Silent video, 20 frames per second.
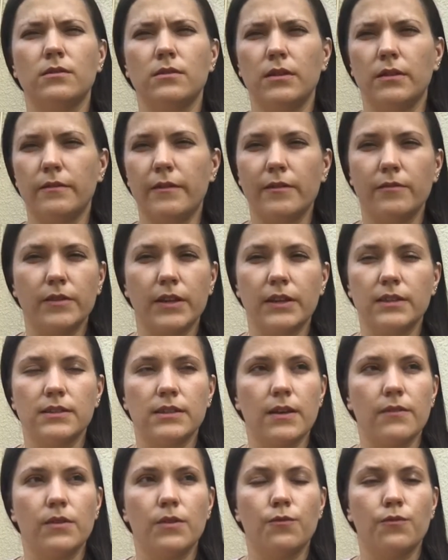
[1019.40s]
around like
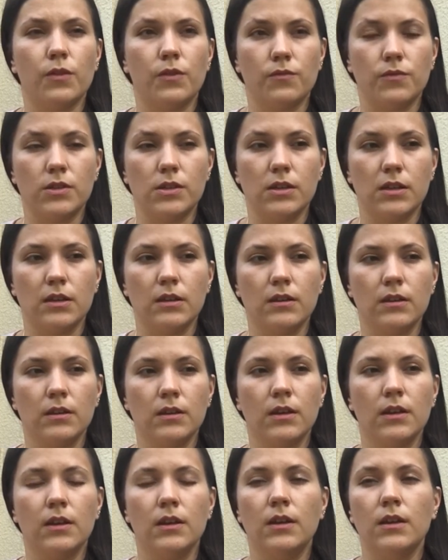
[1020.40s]
$750.
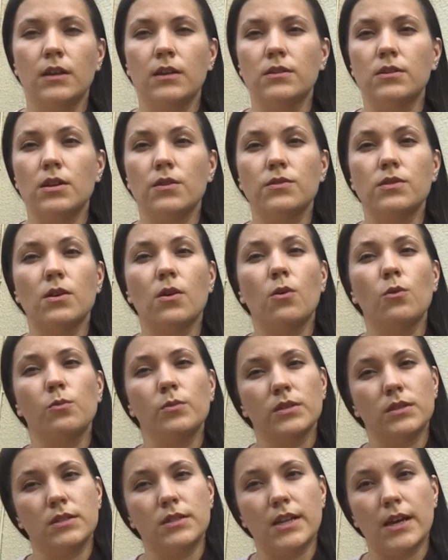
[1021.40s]
So it's
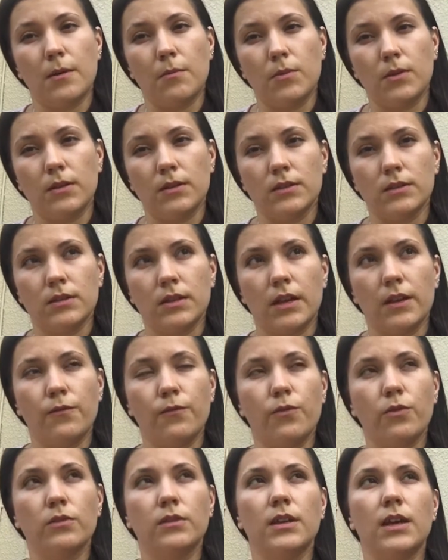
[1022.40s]
almost doubled, and
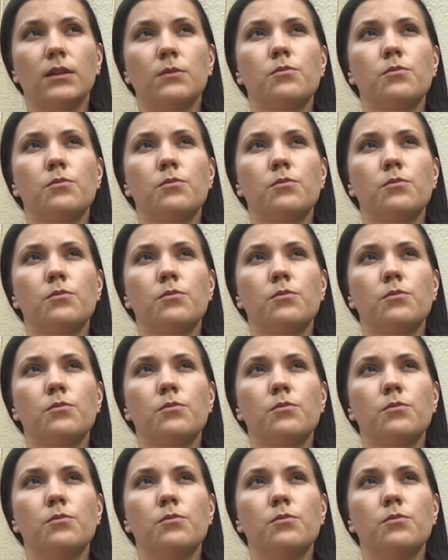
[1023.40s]
for that